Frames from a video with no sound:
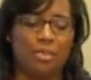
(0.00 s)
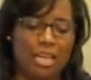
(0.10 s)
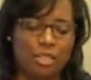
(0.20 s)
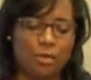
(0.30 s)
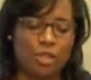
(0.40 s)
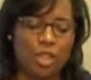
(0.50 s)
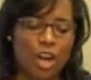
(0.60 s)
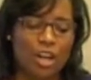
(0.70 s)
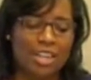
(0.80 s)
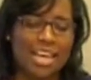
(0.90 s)
because we
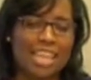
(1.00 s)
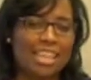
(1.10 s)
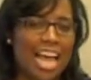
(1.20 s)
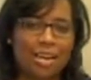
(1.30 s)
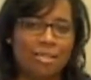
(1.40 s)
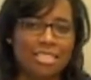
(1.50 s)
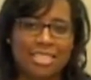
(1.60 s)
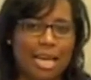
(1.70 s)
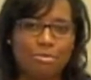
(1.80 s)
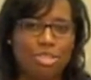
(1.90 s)
learn that later in the same